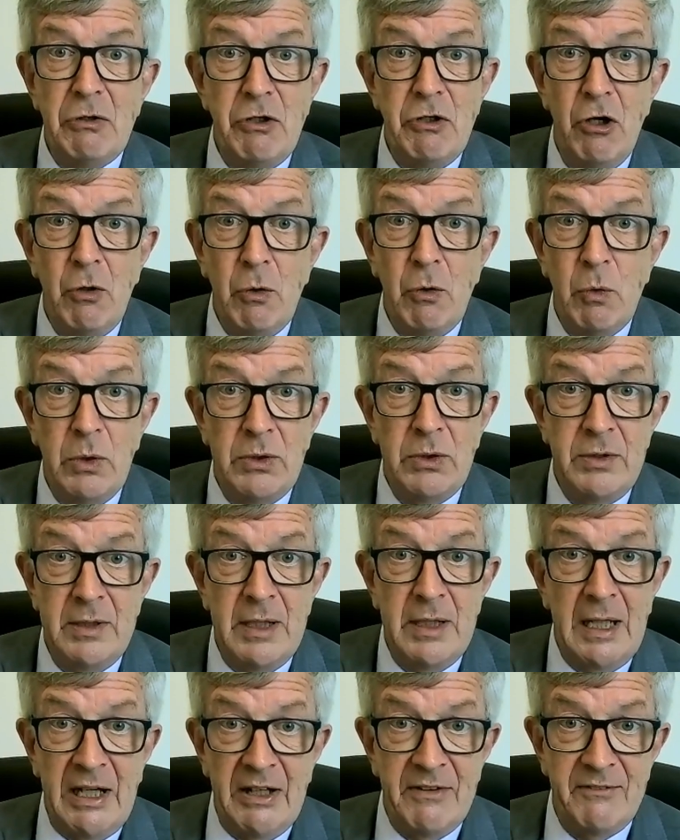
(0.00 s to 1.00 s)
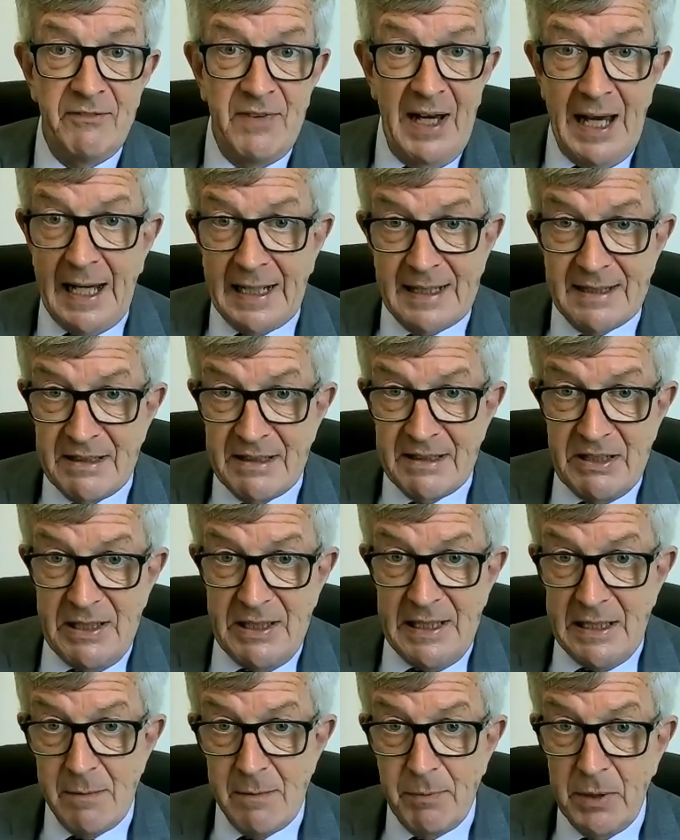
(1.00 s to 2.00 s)
no
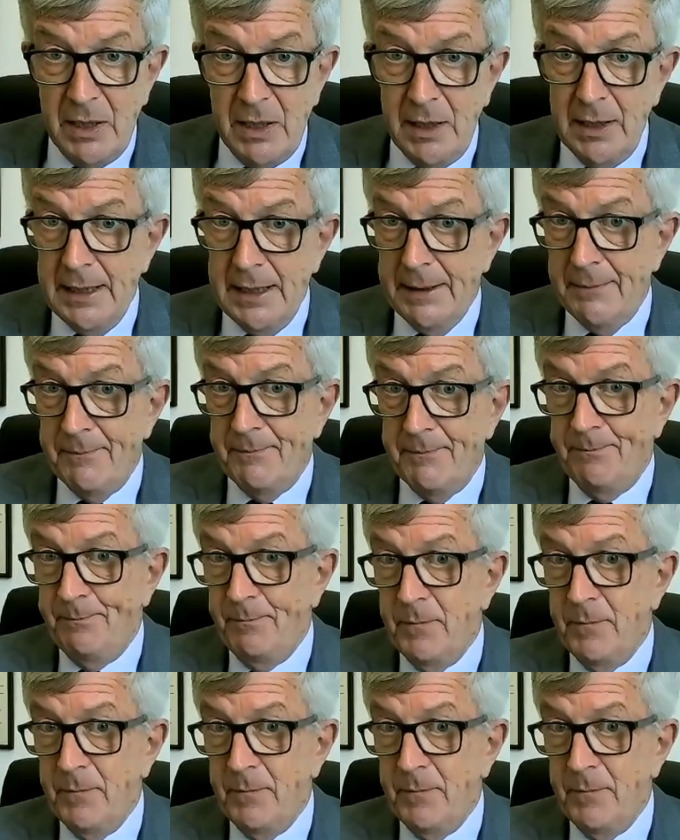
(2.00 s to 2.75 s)
non-vaxxed need apply